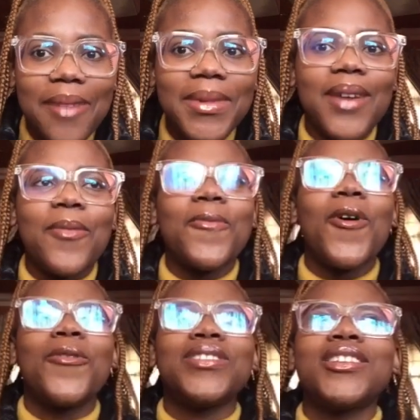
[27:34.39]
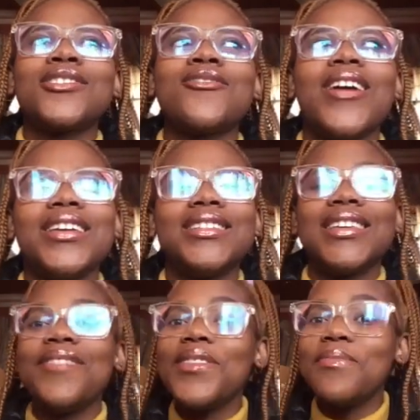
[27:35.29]
I'm like, whoa, that's crazy.
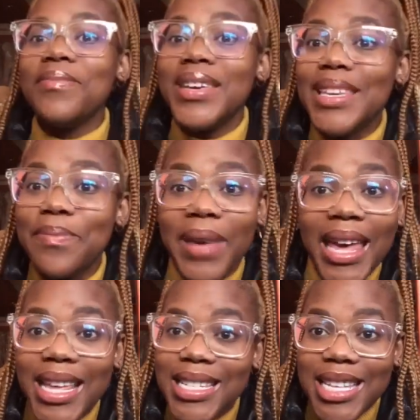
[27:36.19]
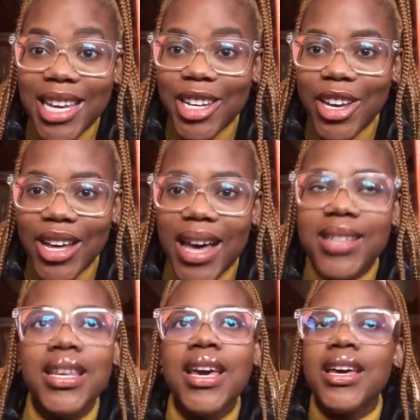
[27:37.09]
Even me being in second year,
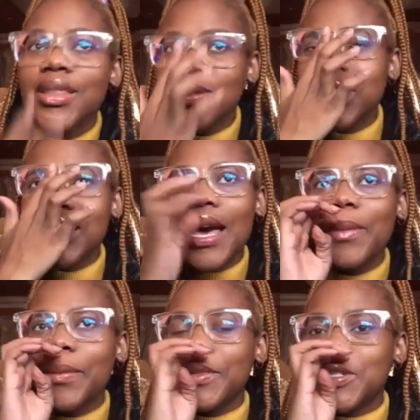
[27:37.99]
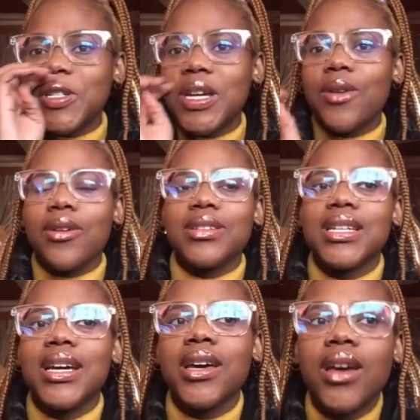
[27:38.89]
guys, there was a time in matric where I was
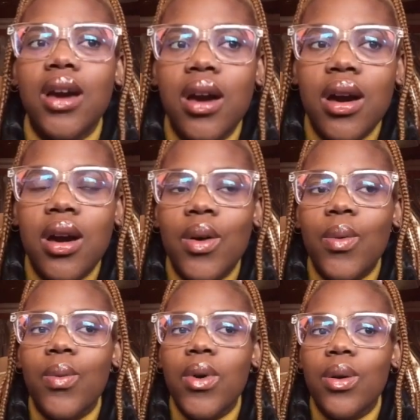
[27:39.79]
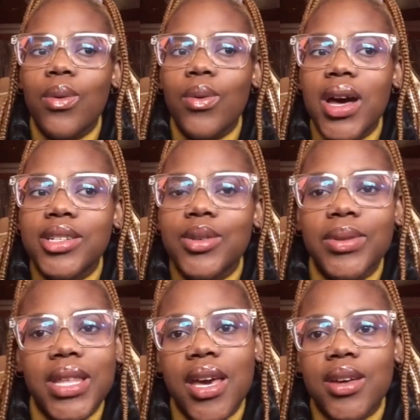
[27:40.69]
like, whoa, I
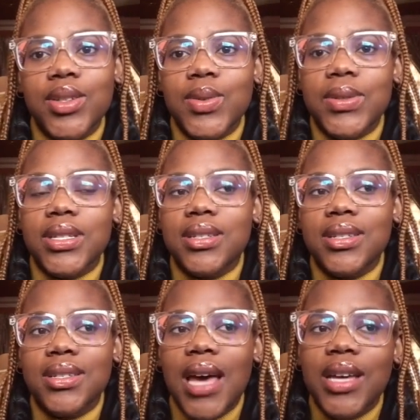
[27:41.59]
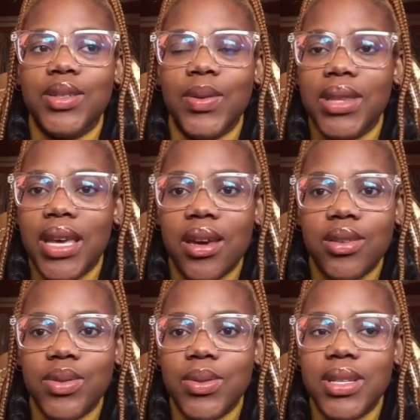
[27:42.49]
don't think I can do this. I don't think I
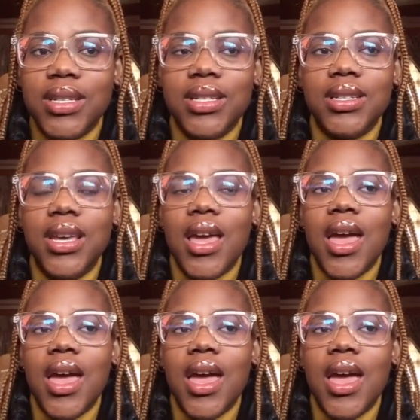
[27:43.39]
can do this.